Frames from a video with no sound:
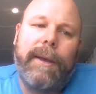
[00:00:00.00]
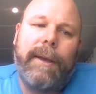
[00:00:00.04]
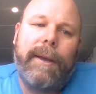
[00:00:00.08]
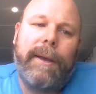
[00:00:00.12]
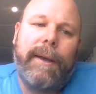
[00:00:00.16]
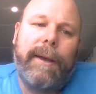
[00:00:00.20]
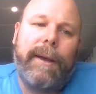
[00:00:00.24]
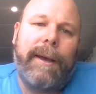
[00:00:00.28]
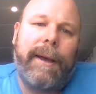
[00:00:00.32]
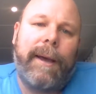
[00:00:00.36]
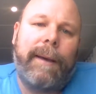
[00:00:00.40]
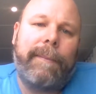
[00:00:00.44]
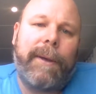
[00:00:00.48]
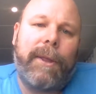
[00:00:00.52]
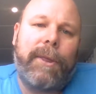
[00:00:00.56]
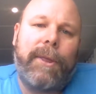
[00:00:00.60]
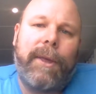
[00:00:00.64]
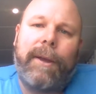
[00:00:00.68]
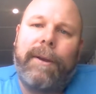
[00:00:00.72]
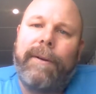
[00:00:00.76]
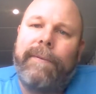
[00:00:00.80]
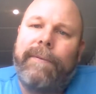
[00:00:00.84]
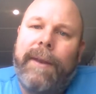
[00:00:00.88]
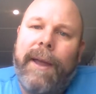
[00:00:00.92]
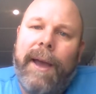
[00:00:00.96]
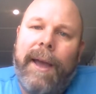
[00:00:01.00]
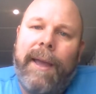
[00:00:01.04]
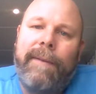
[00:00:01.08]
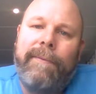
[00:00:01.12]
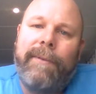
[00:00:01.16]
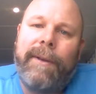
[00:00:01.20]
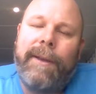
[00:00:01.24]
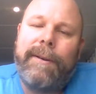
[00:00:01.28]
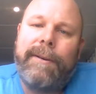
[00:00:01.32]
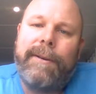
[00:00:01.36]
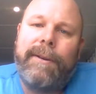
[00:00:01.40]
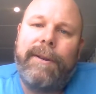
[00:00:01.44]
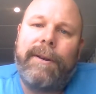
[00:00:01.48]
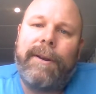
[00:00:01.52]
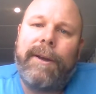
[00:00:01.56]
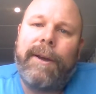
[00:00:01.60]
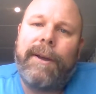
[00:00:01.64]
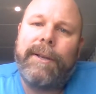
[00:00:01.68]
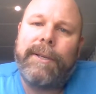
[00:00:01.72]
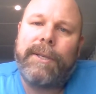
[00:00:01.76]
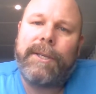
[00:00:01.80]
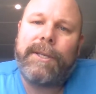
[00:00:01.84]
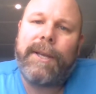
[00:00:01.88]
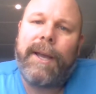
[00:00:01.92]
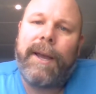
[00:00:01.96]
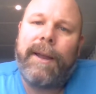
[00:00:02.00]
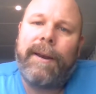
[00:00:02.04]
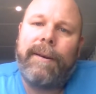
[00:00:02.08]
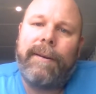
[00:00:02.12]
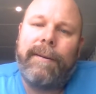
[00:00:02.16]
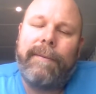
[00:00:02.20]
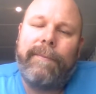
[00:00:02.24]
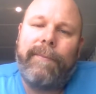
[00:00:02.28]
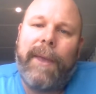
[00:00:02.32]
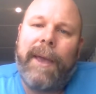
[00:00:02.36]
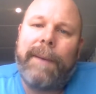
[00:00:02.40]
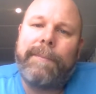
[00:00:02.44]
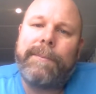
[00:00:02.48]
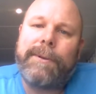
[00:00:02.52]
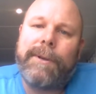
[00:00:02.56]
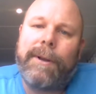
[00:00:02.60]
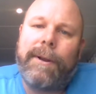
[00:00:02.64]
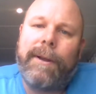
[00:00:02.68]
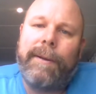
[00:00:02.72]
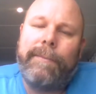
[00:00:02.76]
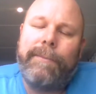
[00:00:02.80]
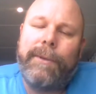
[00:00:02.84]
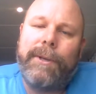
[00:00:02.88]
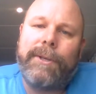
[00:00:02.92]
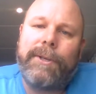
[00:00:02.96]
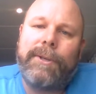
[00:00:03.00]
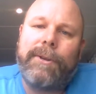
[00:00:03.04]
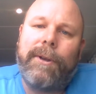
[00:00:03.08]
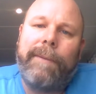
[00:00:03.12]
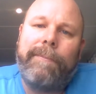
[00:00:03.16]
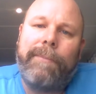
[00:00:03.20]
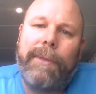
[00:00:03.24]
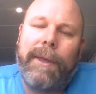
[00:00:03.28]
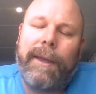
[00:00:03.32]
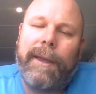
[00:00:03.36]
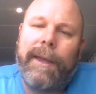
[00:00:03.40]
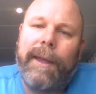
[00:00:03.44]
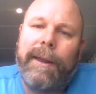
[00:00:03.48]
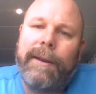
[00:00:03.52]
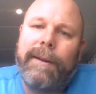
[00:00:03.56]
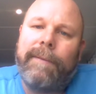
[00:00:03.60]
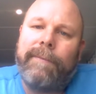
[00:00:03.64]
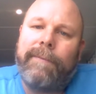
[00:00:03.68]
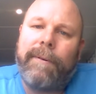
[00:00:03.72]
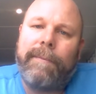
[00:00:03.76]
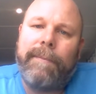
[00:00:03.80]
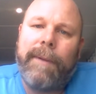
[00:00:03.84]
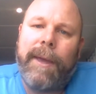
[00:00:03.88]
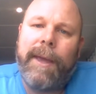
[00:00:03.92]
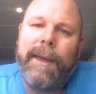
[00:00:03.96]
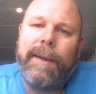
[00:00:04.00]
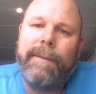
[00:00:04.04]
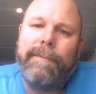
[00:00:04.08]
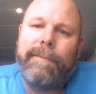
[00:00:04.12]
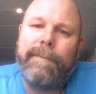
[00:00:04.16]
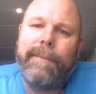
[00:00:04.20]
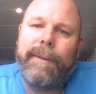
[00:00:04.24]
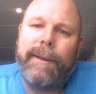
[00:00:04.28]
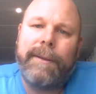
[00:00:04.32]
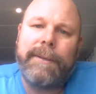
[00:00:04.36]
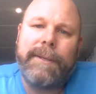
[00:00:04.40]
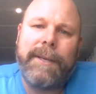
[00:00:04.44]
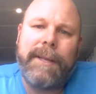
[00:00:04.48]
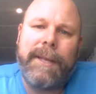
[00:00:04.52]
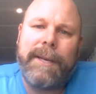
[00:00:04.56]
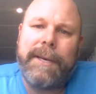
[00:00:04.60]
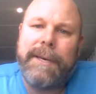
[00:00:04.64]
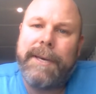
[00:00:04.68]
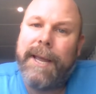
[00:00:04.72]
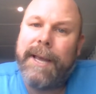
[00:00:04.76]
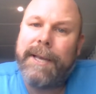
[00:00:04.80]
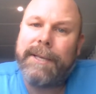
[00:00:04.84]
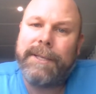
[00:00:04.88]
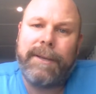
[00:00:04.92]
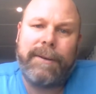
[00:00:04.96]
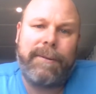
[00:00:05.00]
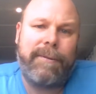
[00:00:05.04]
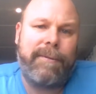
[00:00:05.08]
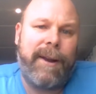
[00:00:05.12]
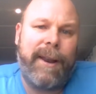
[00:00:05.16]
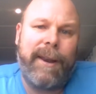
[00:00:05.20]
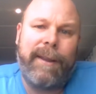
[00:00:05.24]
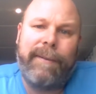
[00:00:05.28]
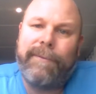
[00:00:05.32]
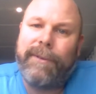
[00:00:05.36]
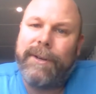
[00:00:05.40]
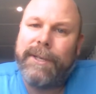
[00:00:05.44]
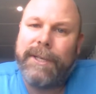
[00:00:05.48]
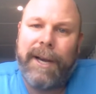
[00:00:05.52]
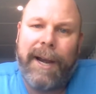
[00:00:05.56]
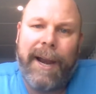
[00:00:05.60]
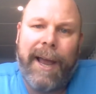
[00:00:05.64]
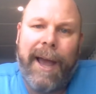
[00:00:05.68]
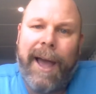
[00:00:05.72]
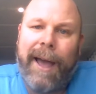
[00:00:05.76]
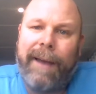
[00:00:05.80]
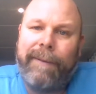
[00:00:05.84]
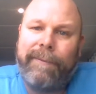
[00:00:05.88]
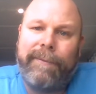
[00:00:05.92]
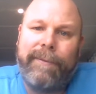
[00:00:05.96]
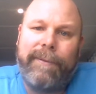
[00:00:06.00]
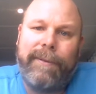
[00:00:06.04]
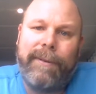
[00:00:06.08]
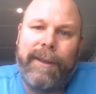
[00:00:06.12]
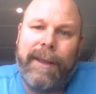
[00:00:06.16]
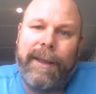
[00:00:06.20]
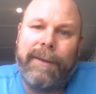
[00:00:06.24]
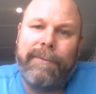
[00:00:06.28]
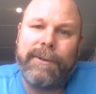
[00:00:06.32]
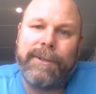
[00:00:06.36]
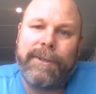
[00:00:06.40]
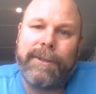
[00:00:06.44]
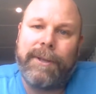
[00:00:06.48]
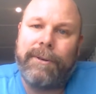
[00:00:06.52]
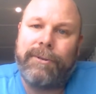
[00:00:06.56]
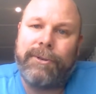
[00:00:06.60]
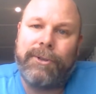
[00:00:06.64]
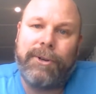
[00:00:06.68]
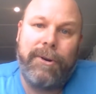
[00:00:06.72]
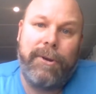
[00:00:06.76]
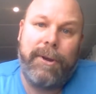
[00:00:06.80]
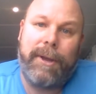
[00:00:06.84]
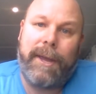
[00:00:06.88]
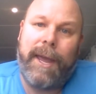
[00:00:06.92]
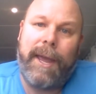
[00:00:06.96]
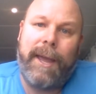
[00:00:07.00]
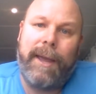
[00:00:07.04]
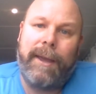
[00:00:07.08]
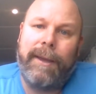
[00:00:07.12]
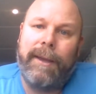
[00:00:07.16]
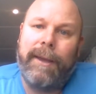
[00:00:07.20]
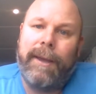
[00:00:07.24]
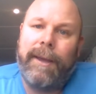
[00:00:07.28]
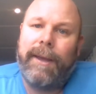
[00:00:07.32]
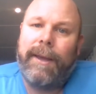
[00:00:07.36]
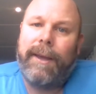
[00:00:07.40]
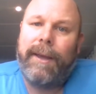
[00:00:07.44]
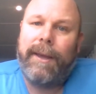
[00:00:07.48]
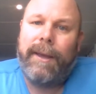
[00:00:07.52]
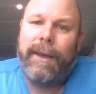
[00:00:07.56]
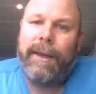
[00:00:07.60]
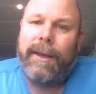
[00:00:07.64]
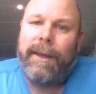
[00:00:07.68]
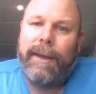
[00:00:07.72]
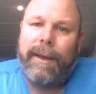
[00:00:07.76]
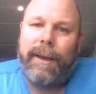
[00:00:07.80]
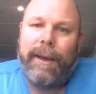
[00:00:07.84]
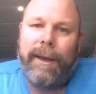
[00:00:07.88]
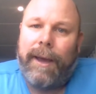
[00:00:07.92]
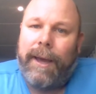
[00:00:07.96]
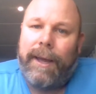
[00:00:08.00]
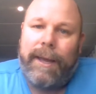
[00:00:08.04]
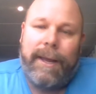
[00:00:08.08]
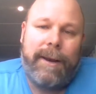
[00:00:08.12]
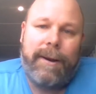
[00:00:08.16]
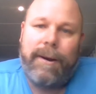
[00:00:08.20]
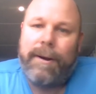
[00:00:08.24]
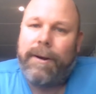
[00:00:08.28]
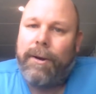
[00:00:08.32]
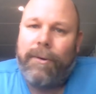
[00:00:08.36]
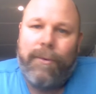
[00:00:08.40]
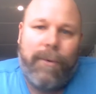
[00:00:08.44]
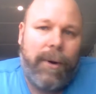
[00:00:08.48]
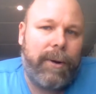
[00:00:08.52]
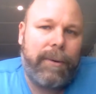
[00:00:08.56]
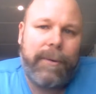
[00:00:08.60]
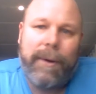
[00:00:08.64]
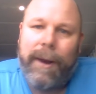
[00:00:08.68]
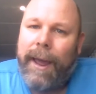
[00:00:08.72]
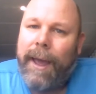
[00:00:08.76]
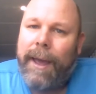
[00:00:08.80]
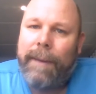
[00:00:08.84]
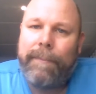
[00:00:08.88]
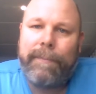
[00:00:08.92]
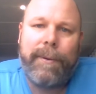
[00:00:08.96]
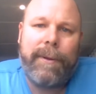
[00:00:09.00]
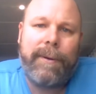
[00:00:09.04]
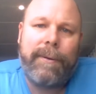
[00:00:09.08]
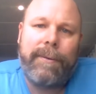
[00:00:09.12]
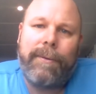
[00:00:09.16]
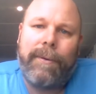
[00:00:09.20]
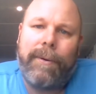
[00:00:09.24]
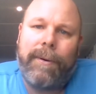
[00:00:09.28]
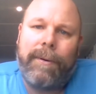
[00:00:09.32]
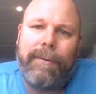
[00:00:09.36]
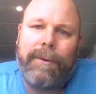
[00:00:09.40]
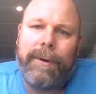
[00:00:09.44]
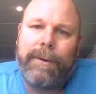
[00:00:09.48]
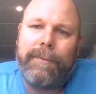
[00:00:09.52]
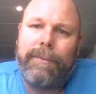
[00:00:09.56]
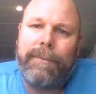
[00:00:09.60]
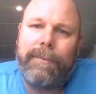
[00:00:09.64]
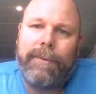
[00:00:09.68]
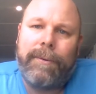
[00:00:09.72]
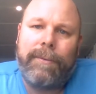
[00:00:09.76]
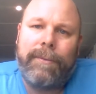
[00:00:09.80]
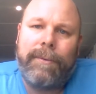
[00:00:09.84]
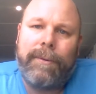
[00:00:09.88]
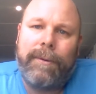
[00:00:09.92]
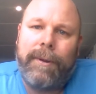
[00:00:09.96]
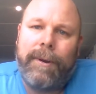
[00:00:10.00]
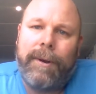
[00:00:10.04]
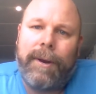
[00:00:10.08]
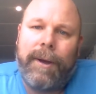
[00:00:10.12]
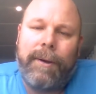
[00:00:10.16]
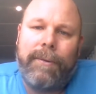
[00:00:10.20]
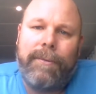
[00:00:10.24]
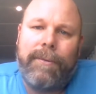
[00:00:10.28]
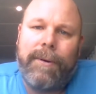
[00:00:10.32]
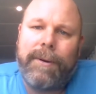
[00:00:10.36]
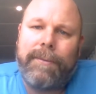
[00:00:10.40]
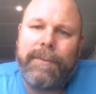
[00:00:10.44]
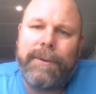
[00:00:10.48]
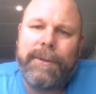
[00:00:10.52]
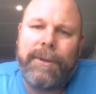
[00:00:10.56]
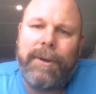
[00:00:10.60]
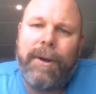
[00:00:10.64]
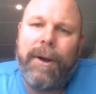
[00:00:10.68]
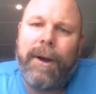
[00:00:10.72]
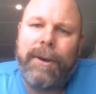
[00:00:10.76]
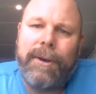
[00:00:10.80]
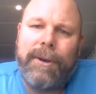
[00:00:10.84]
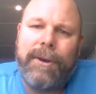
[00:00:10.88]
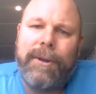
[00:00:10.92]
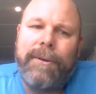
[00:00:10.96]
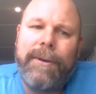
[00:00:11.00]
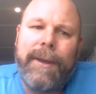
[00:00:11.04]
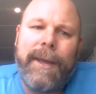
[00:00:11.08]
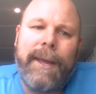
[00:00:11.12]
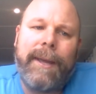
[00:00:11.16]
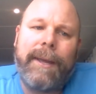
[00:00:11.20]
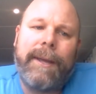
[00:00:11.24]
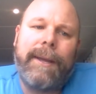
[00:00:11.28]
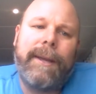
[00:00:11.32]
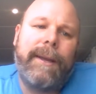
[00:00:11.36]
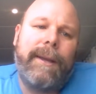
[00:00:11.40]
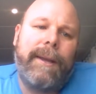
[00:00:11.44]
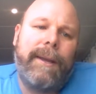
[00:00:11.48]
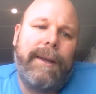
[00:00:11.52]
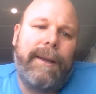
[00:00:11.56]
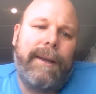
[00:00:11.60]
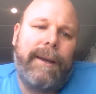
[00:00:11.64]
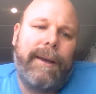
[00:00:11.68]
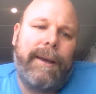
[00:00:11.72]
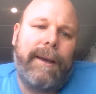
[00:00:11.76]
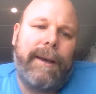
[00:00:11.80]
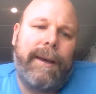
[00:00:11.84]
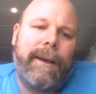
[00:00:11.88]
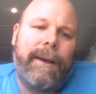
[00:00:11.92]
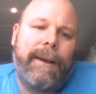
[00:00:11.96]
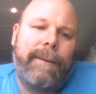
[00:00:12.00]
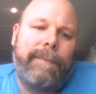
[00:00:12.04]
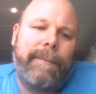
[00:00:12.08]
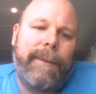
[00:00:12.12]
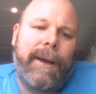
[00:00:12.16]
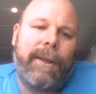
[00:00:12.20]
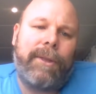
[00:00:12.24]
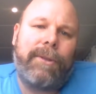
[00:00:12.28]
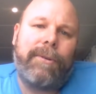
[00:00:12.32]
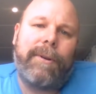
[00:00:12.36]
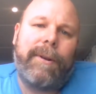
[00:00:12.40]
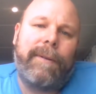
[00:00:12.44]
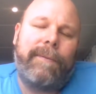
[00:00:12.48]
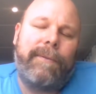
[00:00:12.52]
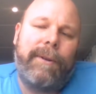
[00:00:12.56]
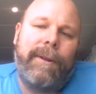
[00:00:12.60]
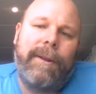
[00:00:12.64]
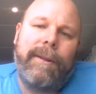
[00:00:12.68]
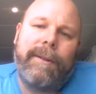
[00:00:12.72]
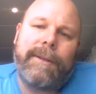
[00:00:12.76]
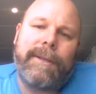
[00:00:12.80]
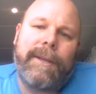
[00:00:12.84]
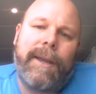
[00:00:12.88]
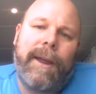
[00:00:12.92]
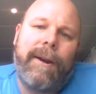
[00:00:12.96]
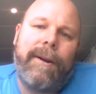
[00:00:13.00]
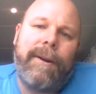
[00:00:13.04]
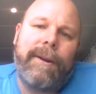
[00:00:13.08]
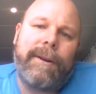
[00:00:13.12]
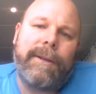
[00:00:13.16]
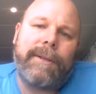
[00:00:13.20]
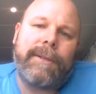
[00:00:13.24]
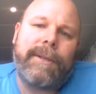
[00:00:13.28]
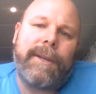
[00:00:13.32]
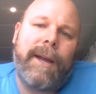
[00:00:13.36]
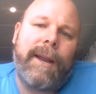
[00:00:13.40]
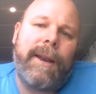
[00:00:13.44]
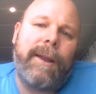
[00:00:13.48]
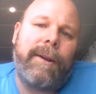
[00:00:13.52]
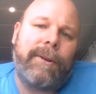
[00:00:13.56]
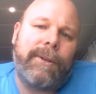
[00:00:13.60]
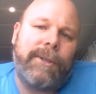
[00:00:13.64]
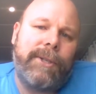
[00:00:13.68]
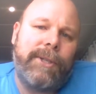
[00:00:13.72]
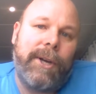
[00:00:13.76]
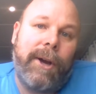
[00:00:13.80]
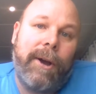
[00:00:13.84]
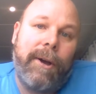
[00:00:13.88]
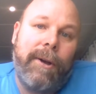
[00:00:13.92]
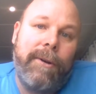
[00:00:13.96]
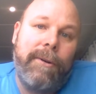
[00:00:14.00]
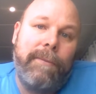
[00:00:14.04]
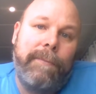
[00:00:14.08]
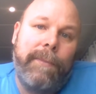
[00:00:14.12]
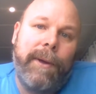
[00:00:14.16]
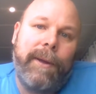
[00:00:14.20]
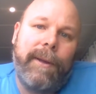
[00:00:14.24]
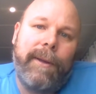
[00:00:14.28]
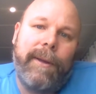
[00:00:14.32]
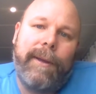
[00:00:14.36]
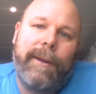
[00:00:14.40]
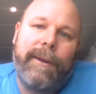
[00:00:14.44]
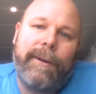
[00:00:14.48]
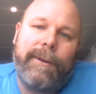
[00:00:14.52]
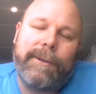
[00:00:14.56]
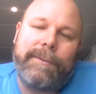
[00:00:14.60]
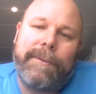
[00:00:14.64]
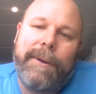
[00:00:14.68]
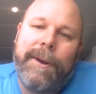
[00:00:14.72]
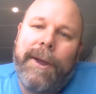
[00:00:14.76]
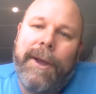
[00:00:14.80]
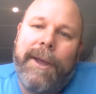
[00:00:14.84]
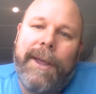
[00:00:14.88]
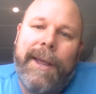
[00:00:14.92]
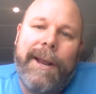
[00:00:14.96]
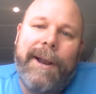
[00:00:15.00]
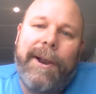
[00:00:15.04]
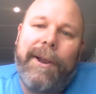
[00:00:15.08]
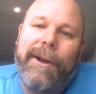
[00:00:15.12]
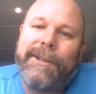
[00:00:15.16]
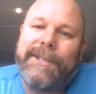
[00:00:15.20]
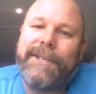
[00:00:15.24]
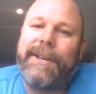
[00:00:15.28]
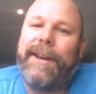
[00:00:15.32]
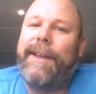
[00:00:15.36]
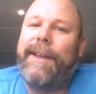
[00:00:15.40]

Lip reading: I think of David, his son Absalom usurped the kingdom from him. He's in the desert running for his life. He was the true king. He didn't know what would happen. What was God doing? I thought of doing this character study on Job, because we know he lost